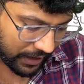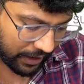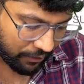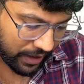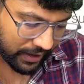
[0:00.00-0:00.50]

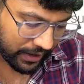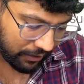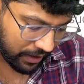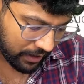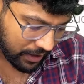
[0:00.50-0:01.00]
even
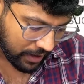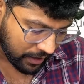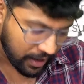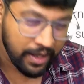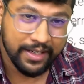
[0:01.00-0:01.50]
given
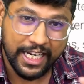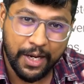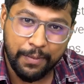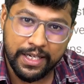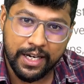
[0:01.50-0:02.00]

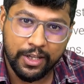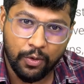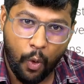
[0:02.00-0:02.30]
recommended the